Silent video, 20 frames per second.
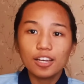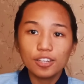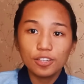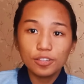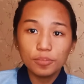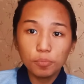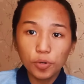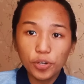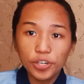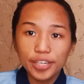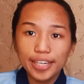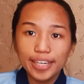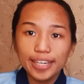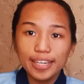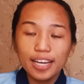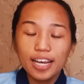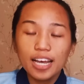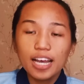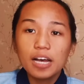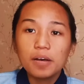Good morning.
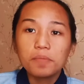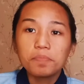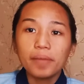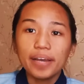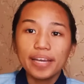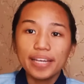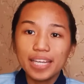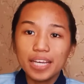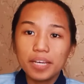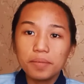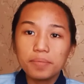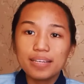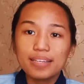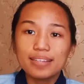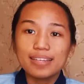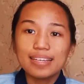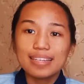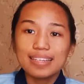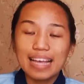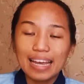My name is
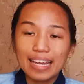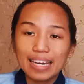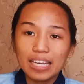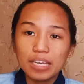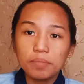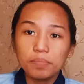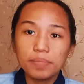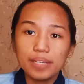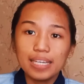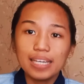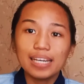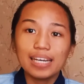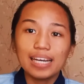Desiree B.